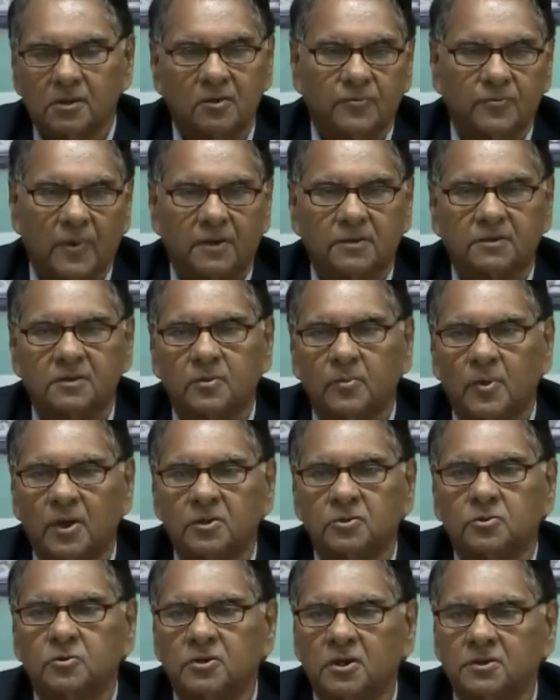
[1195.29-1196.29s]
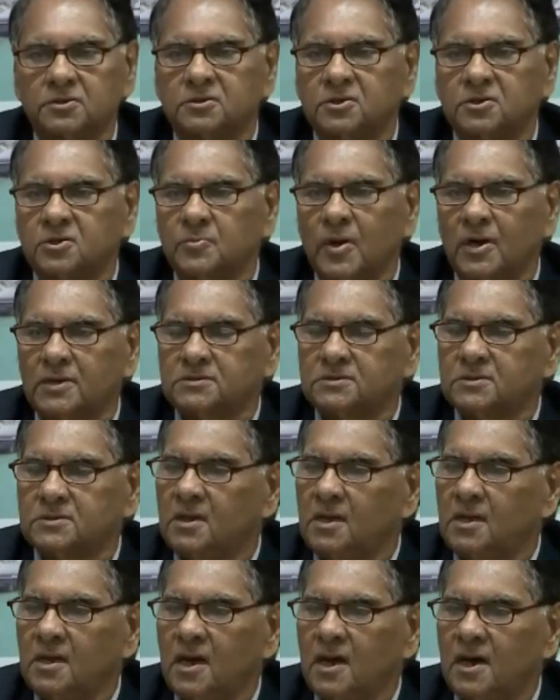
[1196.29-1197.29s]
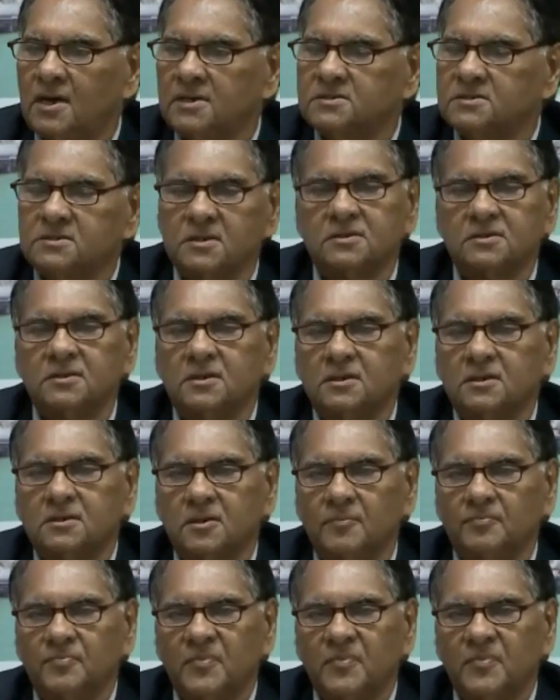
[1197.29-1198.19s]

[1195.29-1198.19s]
In fact, in my introductory remarks, I said that